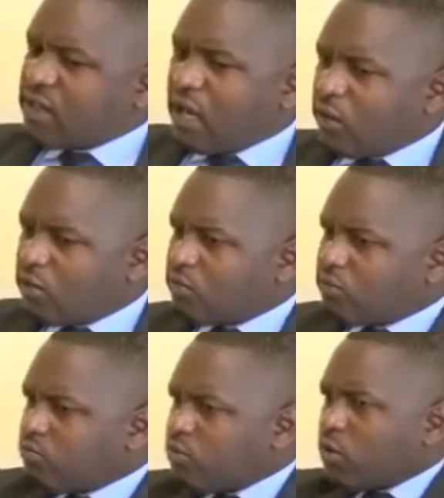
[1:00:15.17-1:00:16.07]
how
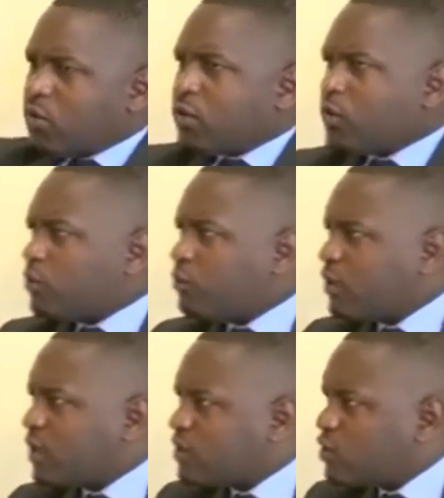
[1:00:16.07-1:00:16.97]
will the
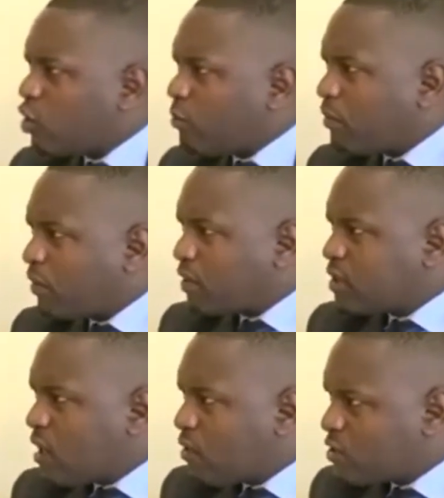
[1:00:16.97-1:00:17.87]
UPND operate
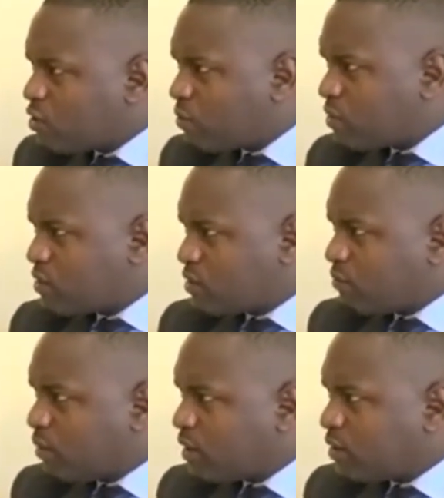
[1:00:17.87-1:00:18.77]
now as an
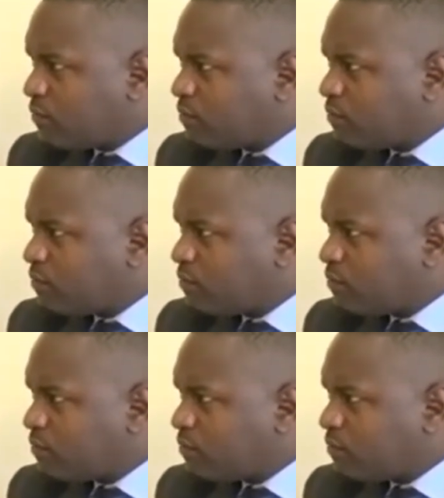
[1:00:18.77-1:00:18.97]
opposition party?